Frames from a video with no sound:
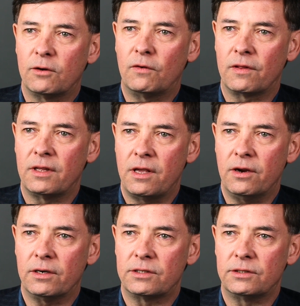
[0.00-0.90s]
over the
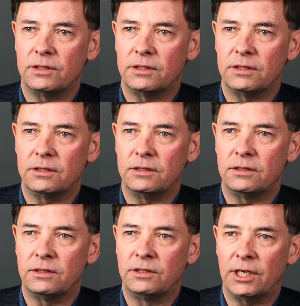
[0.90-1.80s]
years,
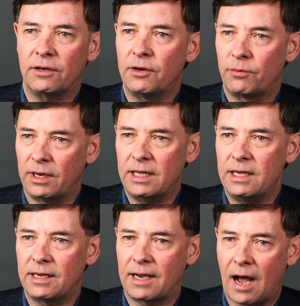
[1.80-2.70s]
Jerry
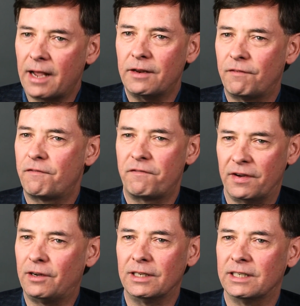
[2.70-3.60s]
really kind of
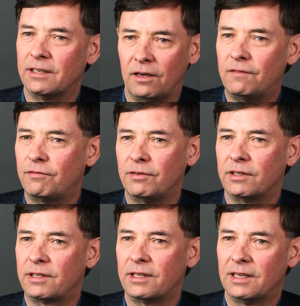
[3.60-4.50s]
fell in love
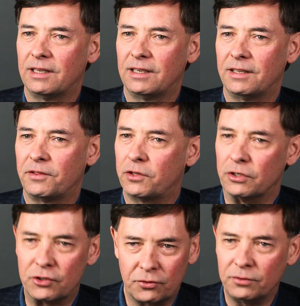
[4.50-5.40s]
with the
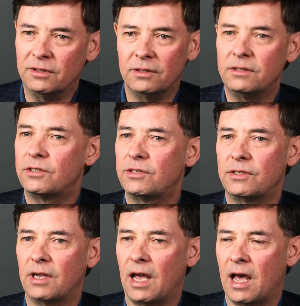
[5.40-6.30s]

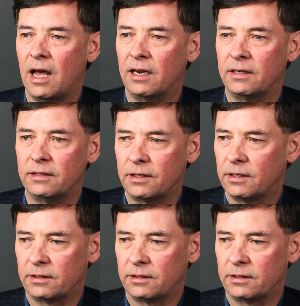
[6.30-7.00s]
students and